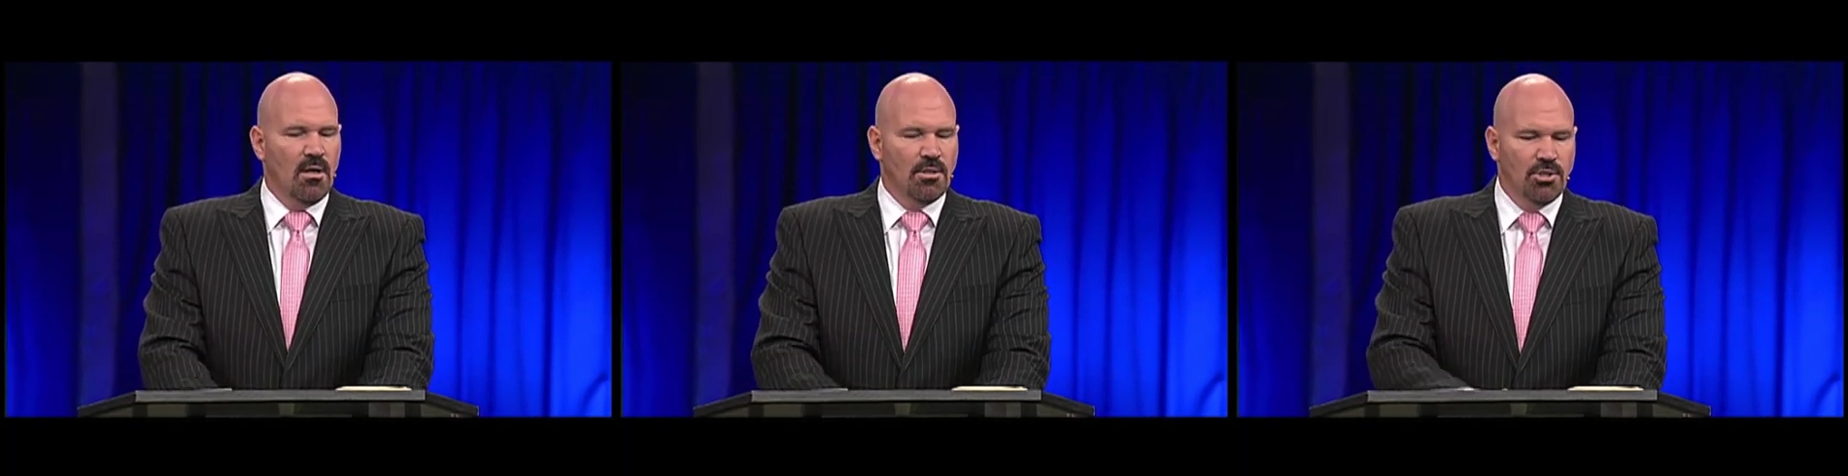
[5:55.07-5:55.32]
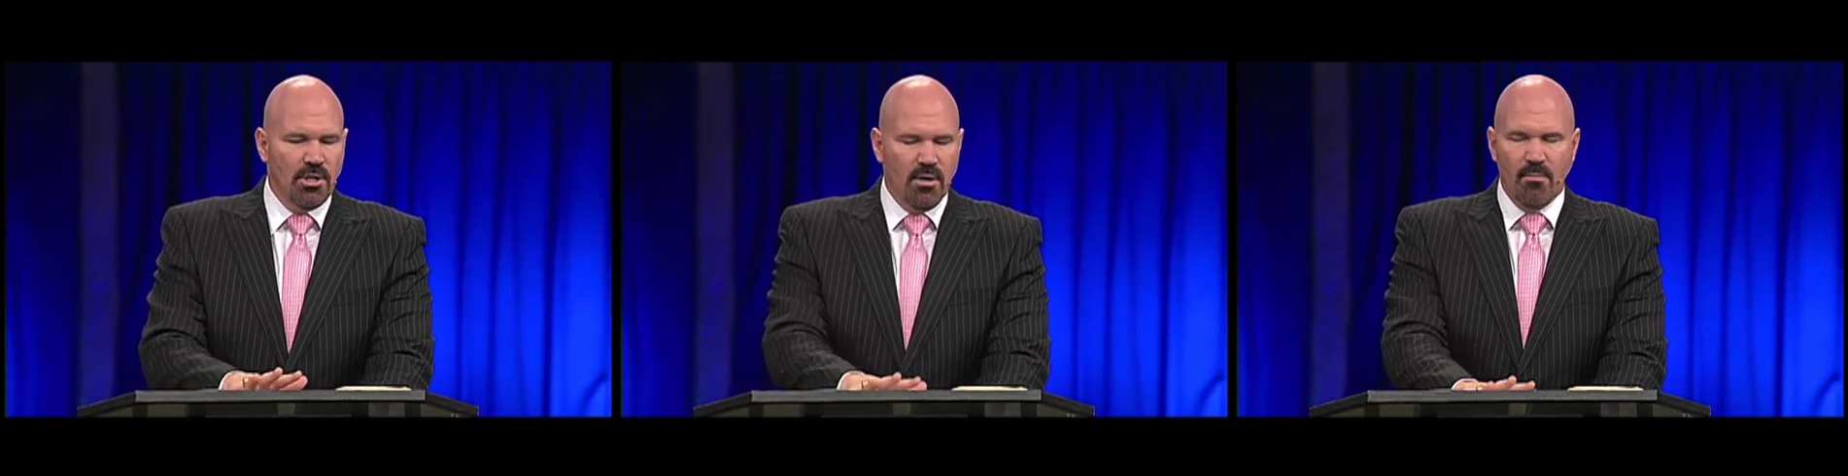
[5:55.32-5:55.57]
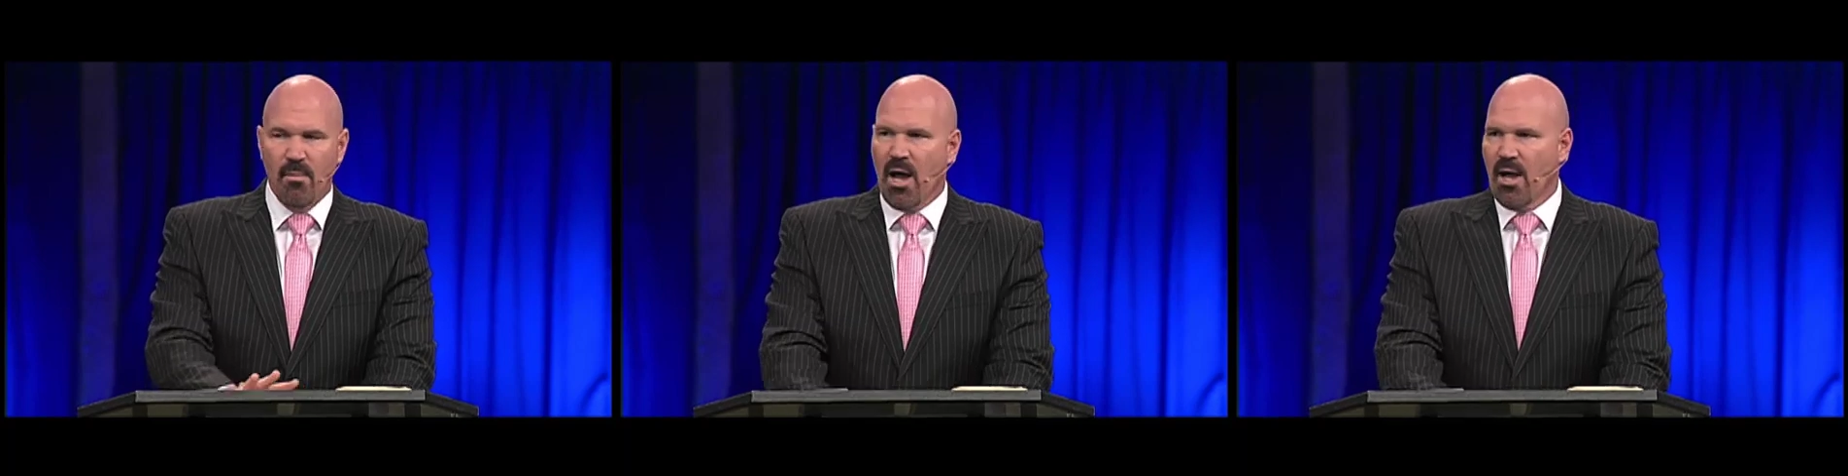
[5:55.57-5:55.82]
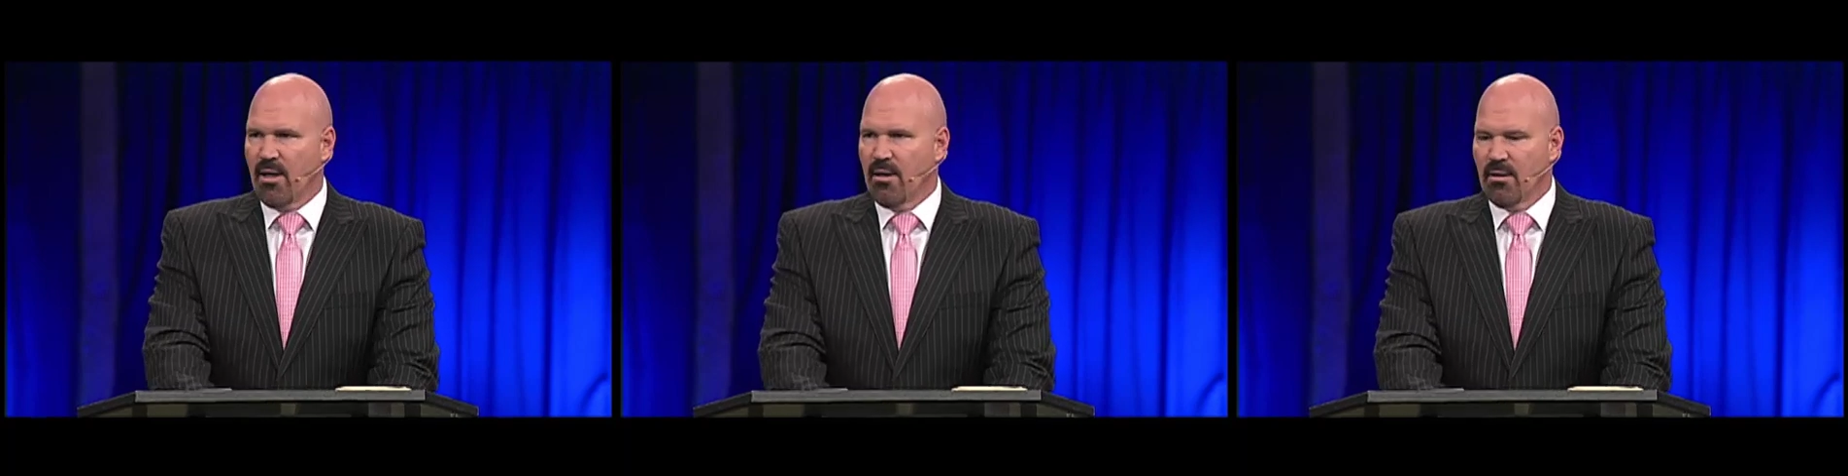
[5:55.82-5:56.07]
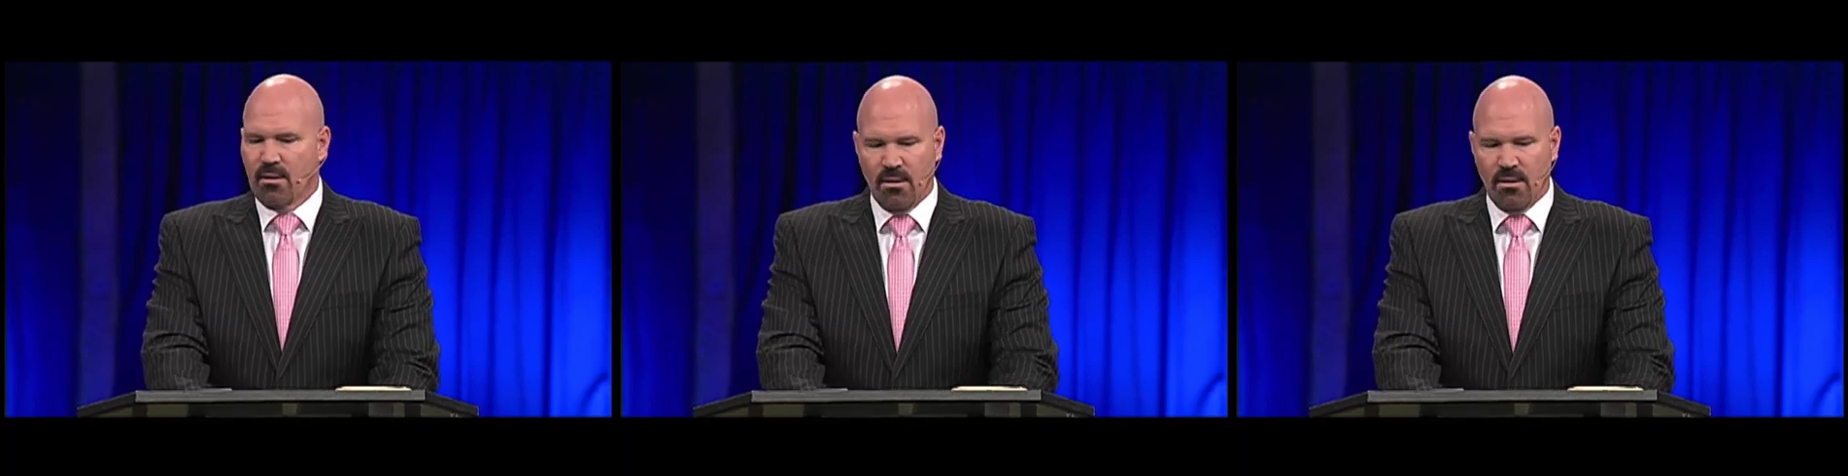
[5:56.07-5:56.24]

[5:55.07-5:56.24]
Jeremiah